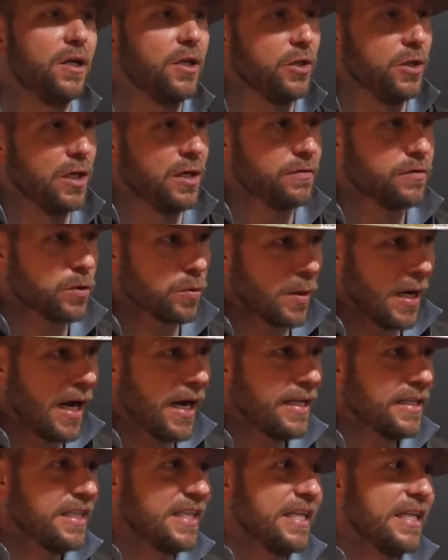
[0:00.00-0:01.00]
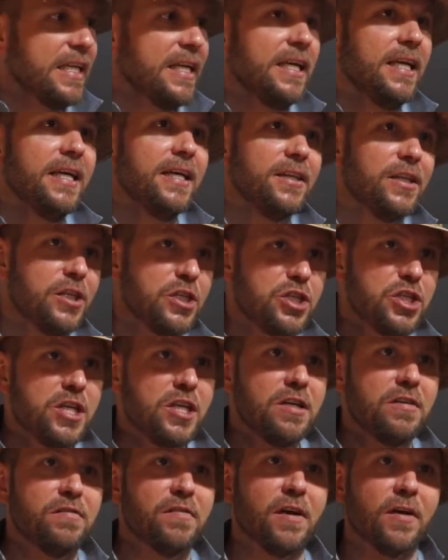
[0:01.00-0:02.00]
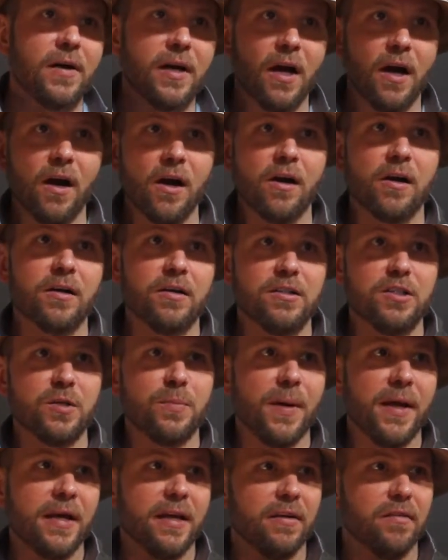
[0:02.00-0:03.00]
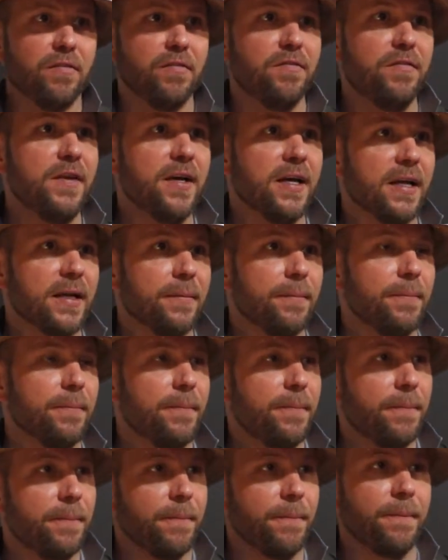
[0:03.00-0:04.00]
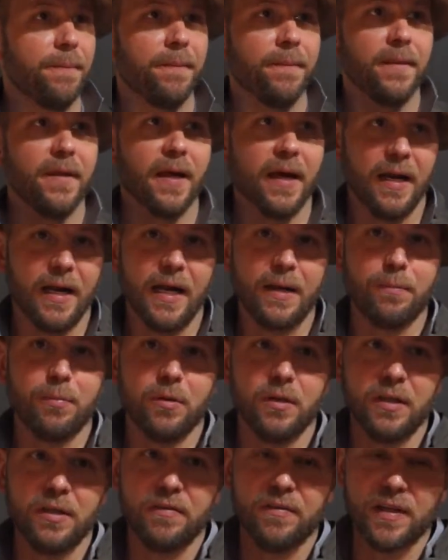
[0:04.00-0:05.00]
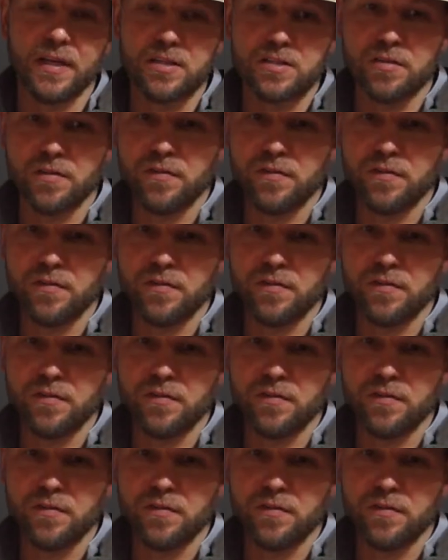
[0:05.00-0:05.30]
you have to ride the E and the G very hard to make it fit. And I believe that's a